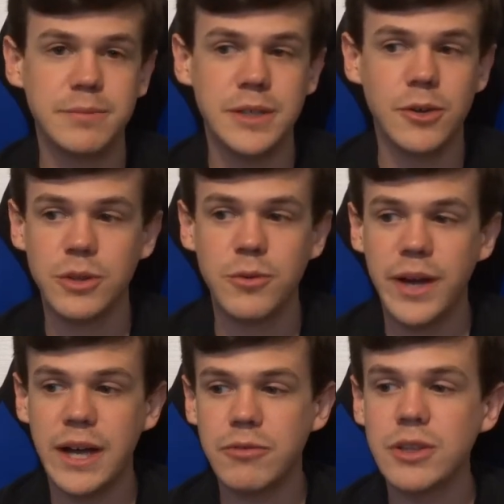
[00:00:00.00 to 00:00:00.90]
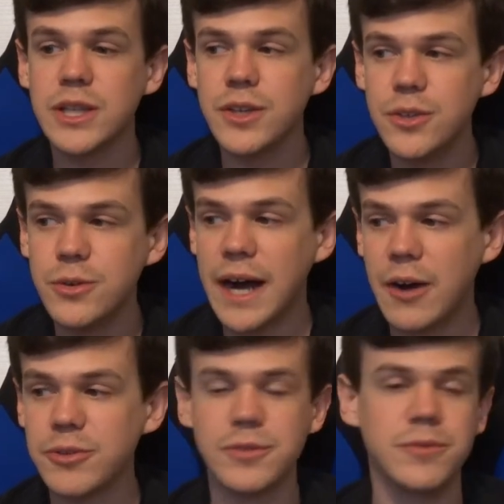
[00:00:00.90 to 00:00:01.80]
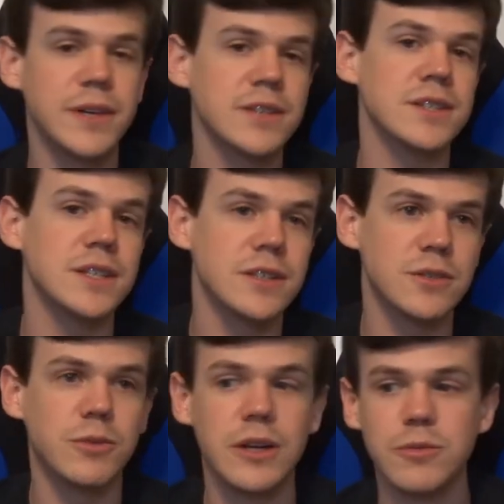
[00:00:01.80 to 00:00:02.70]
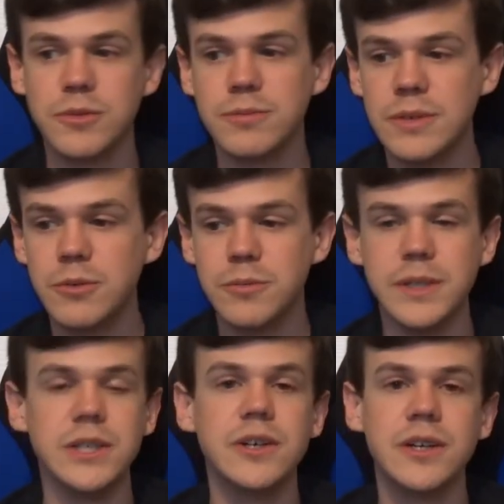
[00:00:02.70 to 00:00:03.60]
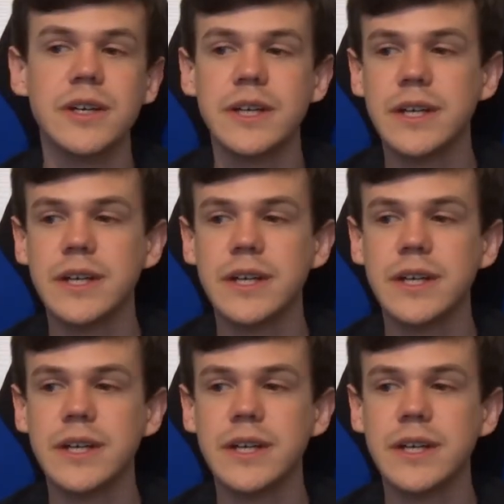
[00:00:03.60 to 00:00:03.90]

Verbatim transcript: the only way I really knew how to fix it to where it would it would be good.